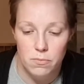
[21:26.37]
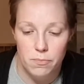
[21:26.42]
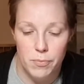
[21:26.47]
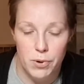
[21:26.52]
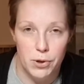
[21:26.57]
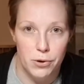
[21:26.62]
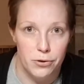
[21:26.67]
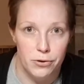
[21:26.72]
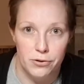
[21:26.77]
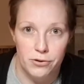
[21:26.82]

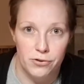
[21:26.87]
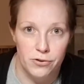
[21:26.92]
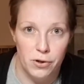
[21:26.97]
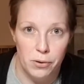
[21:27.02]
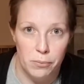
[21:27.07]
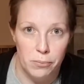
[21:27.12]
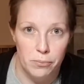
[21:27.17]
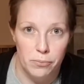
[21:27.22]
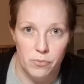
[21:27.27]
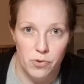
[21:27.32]
birth
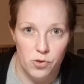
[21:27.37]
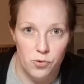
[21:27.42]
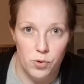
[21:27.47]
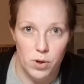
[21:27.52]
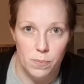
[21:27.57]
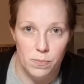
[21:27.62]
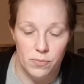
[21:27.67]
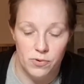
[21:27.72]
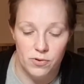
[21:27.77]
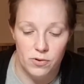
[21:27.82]
some
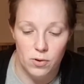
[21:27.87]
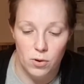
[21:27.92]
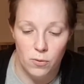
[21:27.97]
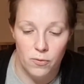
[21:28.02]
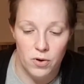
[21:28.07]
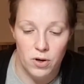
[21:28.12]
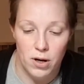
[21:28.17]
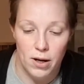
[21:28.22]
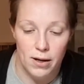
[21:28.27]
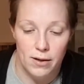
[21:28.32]
thrips
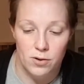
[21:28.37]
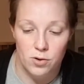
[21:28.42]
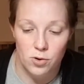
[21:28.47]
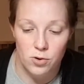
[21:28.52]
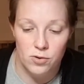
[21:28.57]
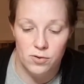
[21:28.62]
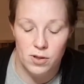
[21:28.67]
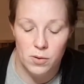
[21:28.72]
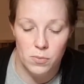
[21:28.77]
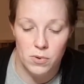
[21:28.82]
overnight
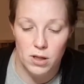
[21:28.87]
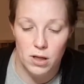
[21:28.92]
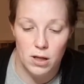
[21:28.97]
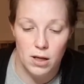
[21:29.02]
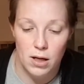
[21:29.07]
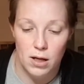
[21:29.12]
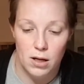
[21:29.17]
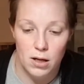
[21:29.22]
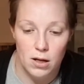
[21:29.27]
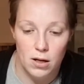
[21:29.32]
or
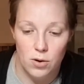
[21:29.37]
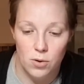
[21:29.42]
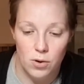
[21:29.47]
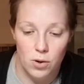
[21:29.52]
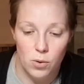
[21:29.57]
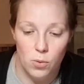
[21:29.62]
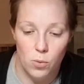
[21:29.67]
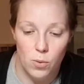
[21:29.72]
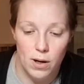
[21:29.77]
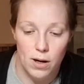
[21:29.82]
something. I don't
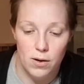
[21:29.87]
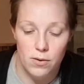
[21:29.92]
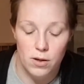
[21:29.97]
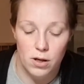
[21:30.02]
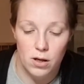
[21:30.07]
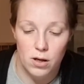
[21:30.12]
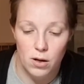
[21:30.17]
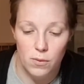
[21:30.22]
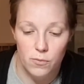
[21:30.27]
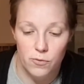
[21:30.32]
know where
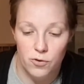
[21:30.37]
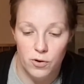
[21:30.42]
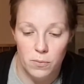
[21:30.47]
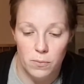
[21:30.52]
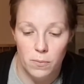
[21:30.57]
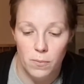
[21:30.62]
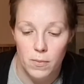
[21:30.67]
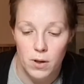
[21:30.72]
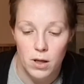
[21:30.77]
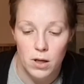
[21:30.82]
they come
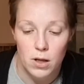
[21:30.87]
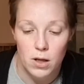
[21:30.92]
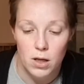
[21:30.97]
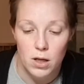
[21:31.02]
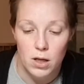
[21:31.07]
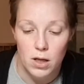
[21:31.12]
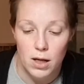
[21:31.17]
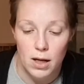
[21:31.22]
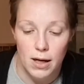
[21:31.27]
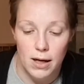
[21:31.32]
from.
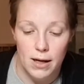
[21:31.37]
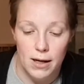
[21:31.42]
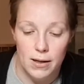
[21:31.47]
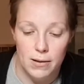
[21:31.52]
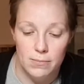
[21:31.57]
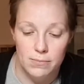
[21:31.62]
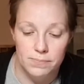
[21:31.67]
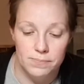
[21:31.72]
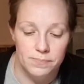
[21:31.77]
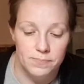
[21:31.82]

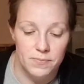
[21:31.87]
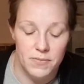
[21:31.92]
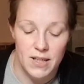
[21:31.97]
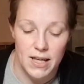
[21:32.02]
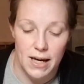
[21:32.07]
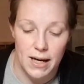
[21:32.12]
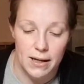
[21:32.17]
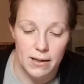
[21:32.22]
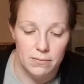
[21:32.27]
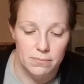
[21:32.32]

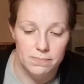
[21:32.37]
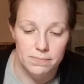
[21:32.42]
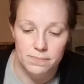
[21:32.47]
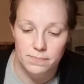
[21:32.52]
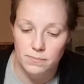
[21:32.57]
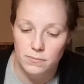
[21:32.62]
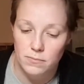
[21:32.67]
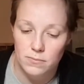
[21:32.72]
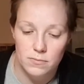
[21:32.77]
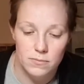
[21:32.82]
Yeah,
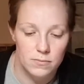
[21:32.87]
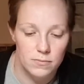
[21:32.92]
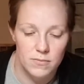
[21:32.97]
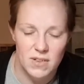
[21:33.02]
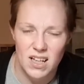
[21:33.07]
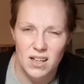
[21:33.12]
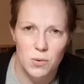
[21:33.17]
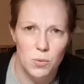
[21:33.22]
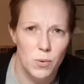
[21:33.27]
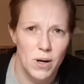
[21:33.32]

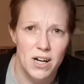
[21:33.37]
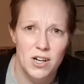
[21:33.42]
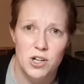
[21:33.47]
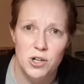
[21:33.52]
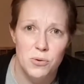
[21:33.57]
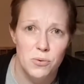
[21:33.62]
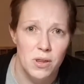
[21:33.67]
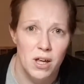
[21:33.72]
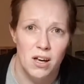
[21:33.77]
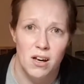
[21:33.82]
where
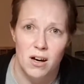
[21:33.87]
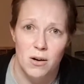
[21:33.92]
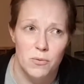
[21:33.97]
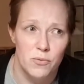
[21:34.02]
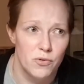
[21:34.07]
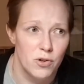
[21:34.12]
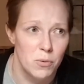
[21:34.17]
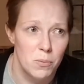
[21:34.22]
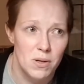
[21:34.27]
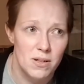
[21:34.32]
do they
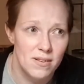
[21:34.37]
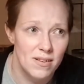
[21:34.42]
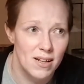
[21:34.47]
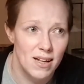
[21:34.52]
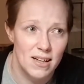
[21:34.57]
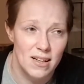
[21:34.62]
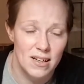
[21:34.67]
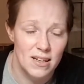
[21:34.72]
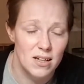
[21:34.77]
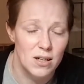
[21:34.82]
come from? It's
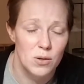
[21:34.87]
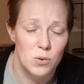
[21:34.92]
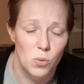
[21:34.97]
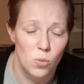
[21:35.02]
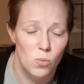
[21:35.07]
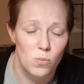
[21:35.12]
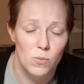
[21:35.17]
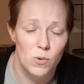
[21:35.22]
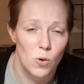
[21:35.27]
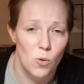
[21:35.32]
like,
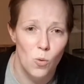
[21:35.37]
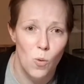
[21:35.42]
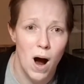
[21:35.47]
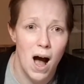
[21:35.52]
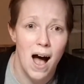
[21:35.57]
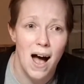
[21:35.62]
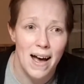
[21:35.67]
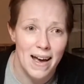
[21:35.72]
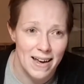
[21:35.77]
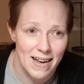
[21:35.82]

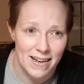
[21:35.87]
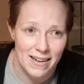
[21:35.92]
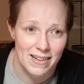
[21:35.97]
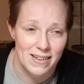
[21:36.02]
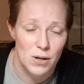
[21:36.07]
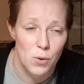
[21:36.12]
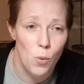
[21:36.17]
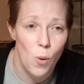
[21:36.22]
why